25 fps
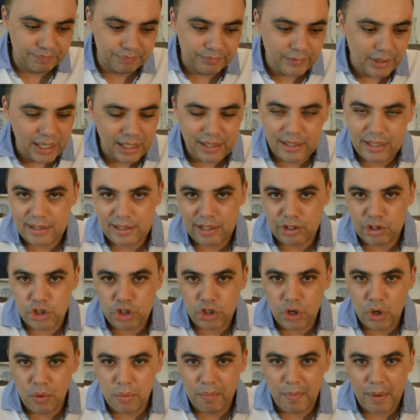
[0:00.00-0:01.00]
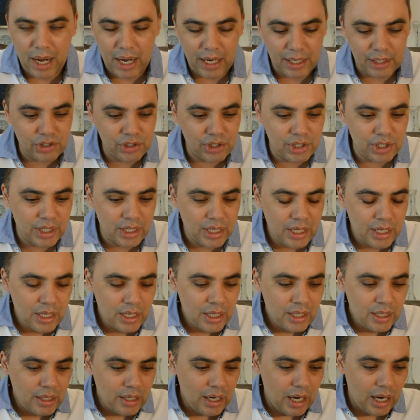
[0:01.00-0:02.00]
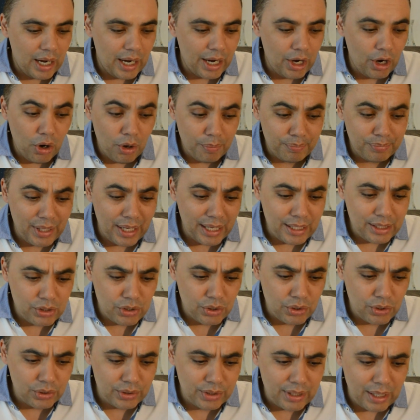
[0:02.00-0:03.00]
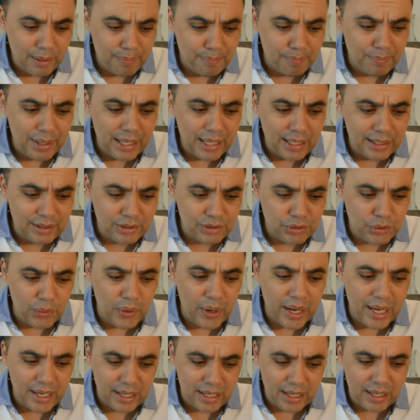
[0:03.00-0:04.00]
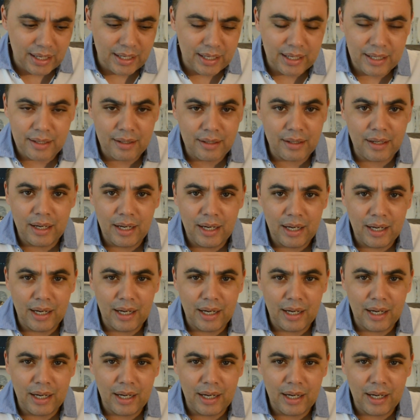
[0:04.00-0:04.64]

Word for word: It doesn't show much. I hope they do the big trailer